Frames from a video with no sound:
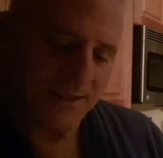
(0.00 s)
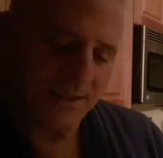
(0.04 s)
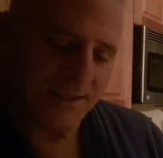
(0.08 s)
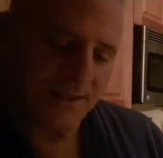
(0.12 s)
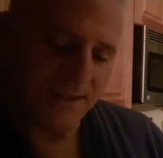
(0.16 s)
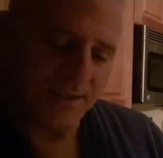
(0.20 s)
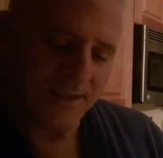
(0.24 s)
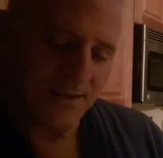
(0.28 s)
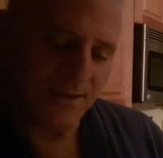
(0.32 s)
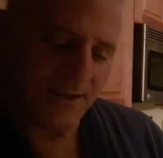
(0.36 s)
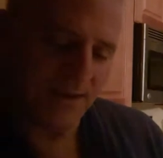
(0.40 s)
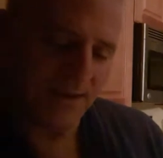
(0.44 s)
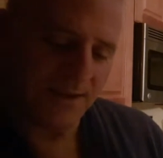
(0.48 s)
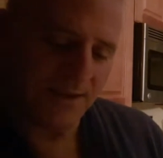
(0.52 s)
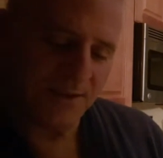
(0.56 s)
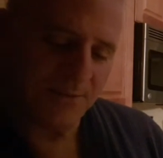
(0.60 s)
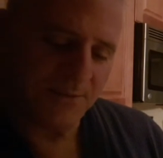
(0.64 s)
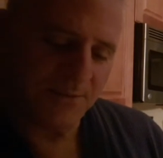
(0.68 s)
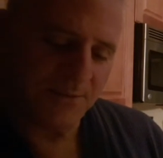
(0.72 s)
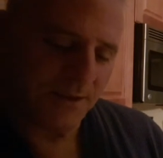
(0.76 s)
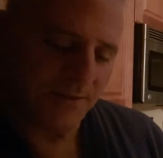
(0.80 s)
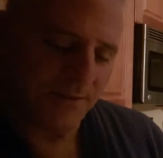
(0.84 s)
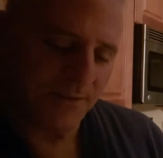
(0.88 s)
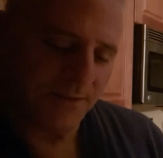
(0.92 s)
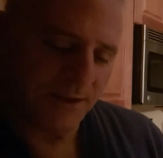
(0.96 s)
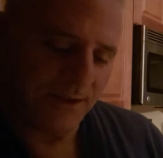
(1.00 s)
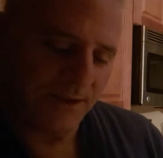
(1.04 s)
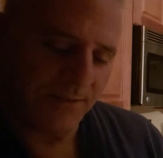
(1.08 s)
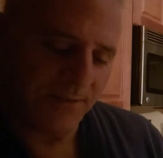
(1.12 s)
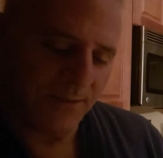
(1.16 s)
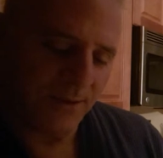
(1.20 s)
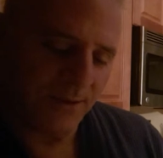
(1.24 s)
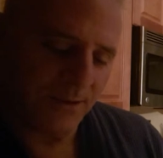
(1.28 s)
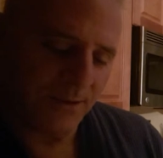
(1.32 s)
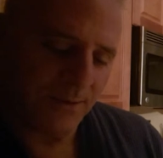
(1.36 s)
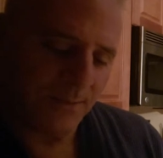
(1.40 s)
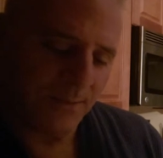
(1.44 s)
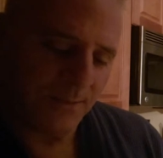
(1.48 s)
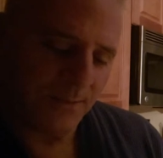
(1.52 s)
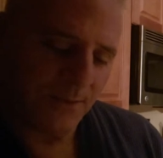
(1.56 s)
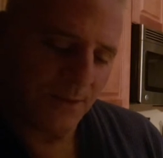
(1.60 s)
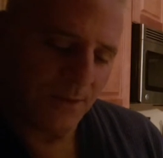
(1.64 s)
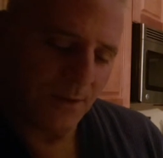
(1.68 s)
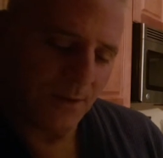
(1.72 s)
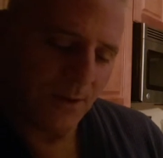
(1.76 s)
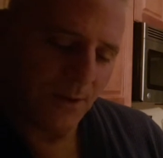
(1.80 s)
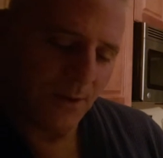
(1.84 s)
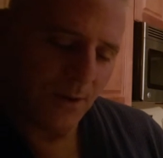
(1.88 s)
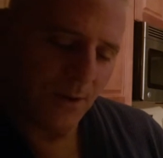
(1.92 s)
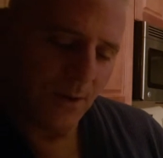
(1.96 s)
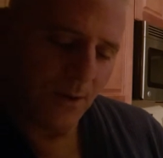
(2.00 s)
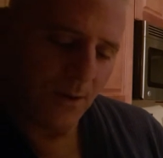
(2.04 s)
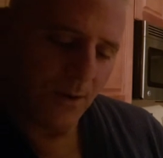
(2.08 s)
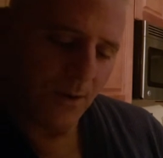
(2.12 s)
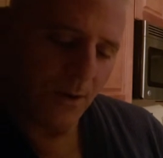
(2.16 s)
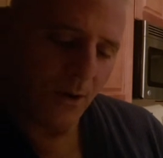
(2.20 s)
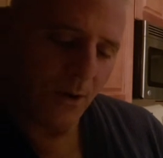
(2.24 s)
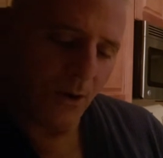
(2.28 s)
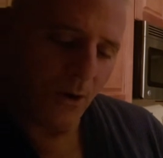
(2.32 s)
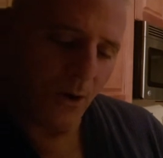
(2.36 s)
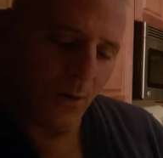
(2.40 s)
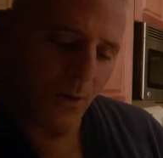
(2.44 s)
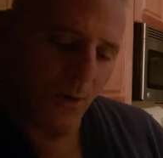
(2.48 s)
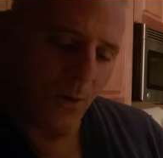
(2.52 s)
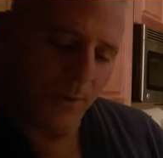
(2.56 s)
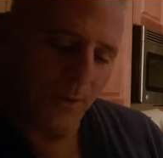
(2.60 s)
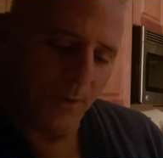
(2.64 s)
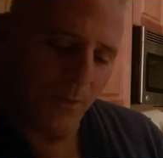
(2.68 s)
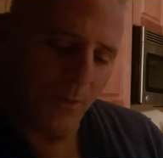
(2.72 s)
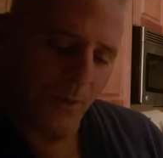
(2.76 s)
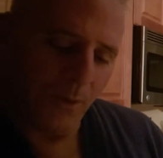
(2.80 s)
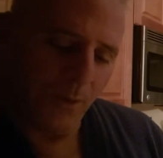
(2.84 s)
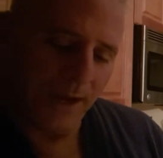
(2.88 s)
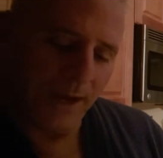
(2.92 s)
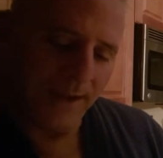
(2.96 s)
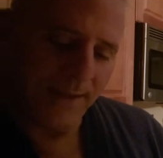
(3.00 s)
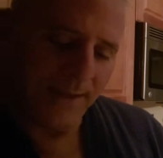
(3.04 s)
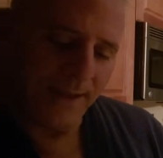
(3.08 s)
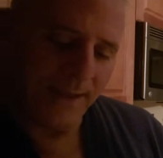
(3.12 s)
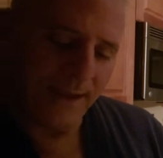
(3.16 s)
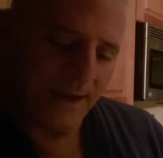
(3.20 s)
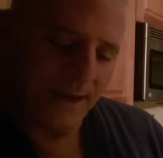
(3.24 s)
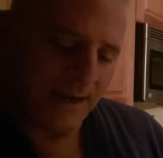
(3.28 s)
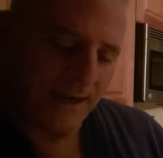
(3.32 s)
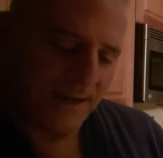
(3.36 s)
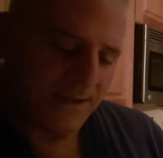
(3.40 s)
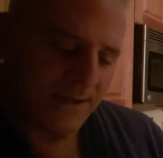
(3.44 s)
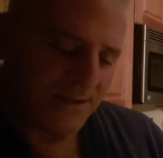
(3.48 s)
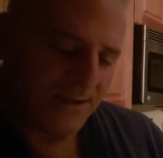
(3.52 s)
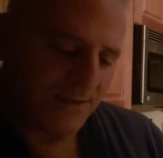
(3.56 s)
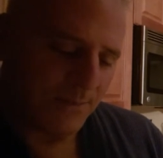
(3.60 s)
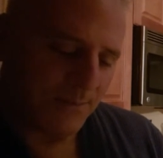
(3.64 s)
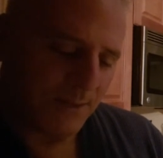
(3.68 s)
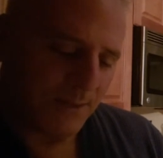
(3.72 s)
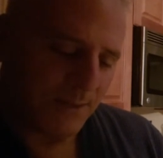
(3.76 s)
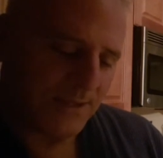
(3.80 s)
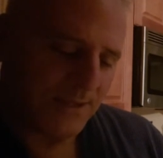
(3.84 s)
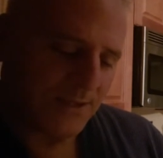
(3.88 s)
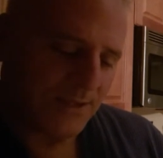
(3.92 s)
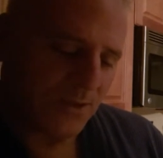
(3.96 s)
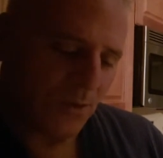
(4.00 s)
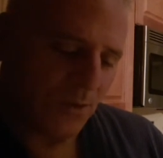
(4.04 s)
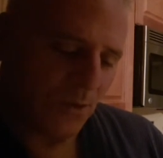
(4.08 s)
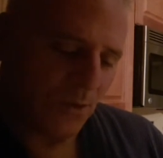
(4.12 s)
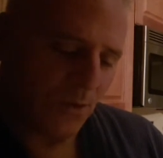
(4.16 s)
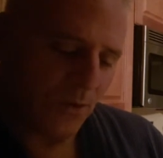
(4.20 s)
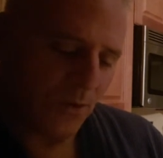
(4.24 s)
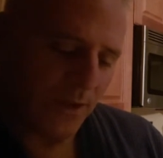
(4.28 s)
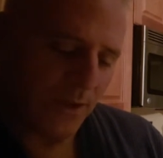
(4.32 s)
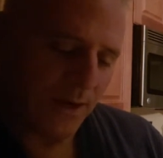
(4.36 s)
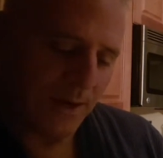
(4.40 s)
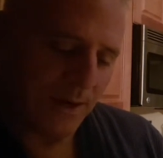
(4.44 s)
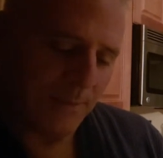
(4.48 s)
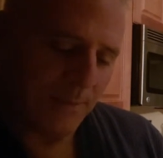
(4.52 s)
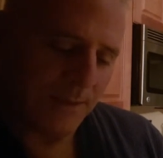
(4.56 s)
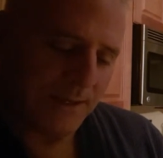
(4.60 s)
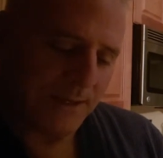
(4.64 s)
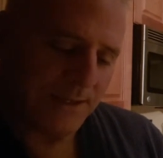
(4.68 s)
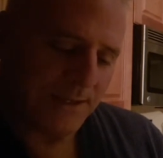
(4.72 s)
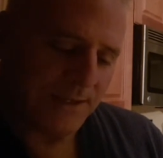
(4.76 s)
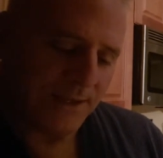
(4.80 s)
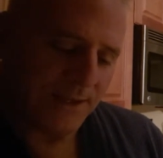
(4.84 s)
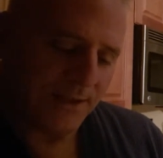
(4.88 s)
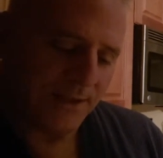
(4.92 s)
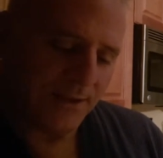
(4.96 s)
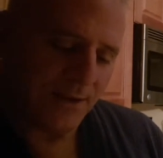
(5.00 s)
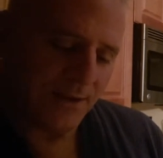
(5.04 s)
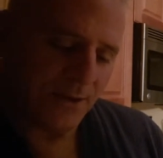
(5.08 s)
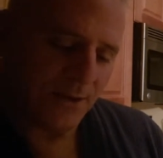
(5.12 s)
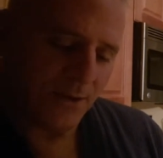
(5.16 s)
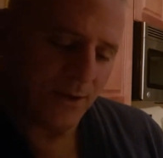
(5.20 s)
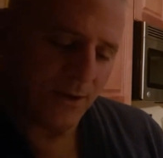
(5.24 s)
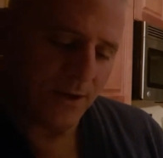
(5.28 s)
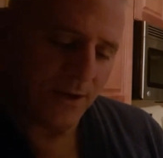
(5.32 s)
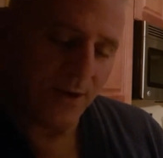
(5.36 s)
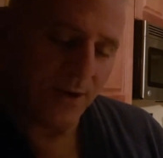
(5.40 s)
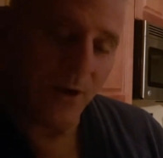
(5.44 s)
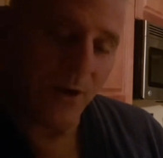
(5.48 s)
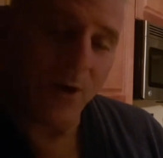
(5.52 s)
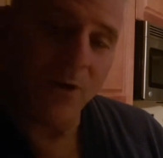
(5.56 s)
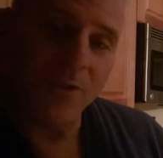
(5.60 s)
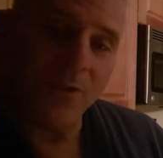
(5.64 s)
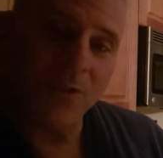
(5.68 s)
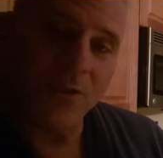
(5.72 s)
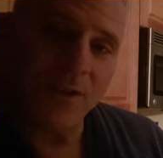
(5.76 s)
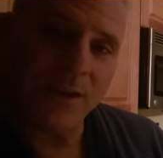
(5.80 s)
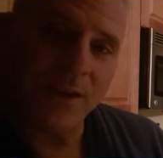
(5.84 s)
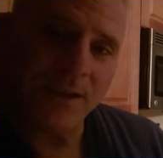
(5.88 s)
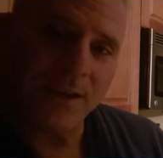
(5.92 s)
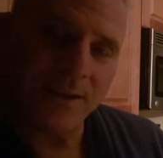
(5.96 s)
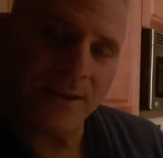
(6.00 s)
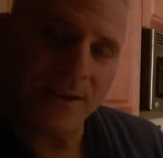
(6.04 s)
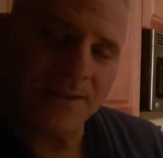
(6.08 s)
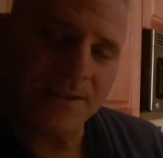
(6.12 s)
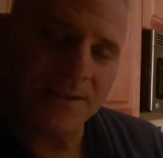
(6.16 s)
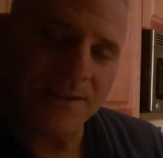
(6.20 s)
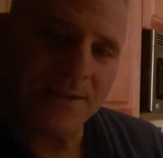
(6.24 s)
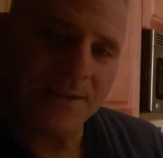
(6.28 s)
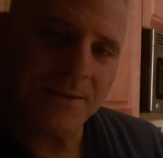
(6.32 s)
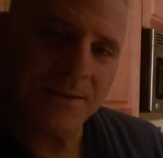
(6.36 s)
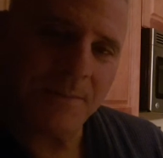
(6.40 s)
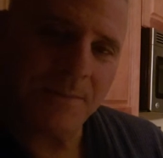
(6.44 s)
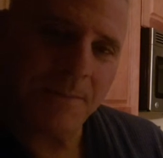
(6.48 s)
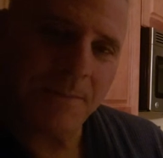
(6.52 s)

next line is my favorite. "Open wide the eyes of my soul that I may see the good in all things."